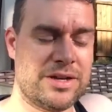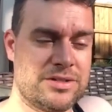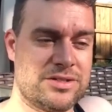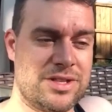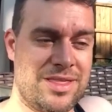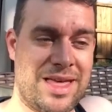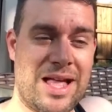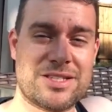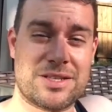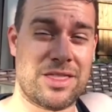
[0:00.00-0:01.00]
Because
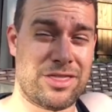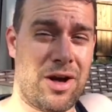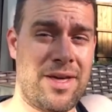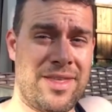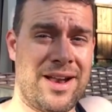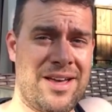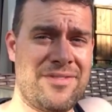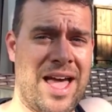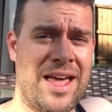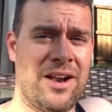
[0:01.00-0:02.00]
that's a thought that
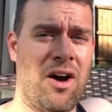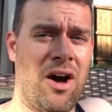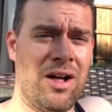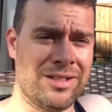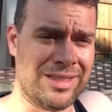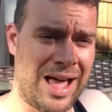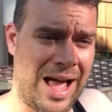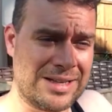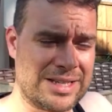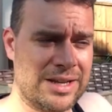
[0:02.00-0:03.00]
I've had a
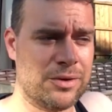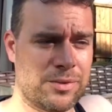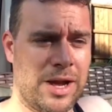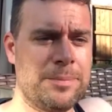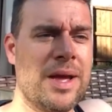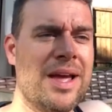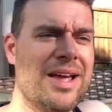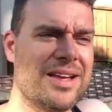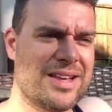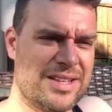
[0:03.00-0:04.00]
lot, right?
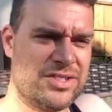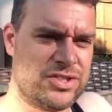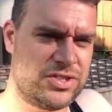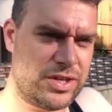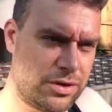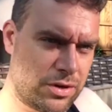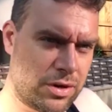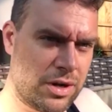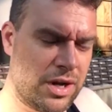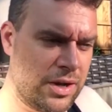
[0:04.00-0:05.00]

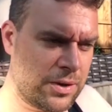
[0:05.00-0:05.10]
Consider